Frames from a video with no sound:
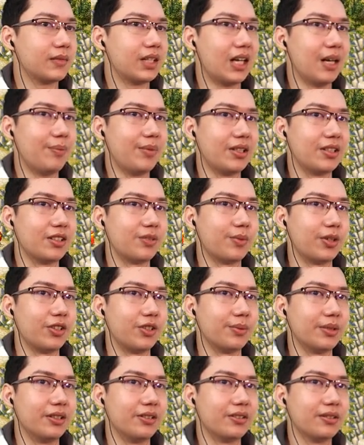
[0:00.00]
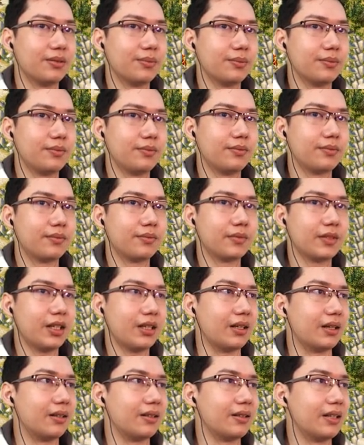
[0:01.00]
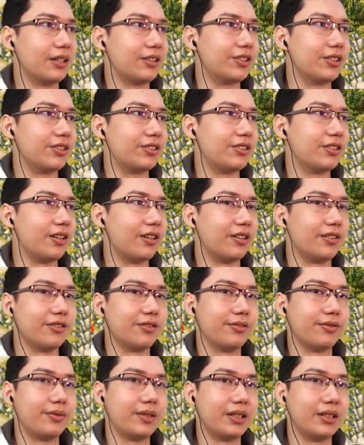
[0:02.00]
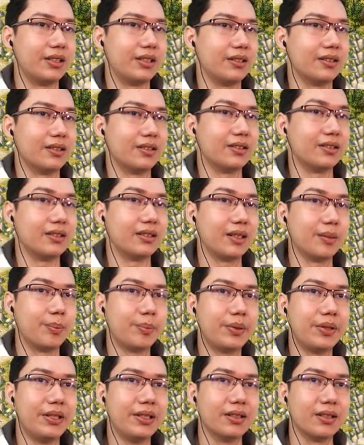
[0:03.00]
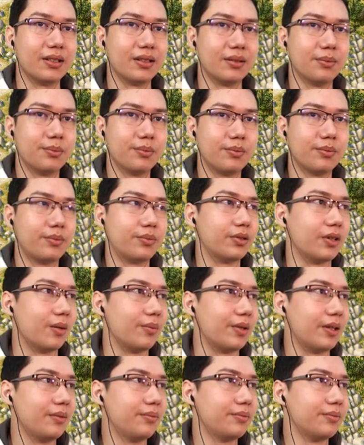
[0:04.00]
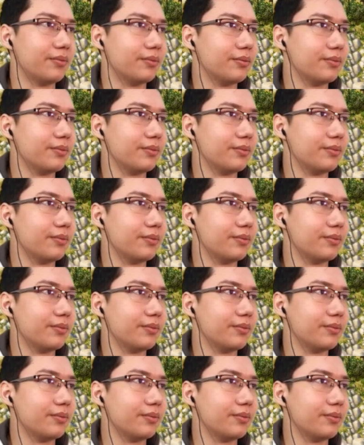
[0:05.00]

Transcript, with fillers: Happiness monument. Ah, that should solve the, the, the appeal problem.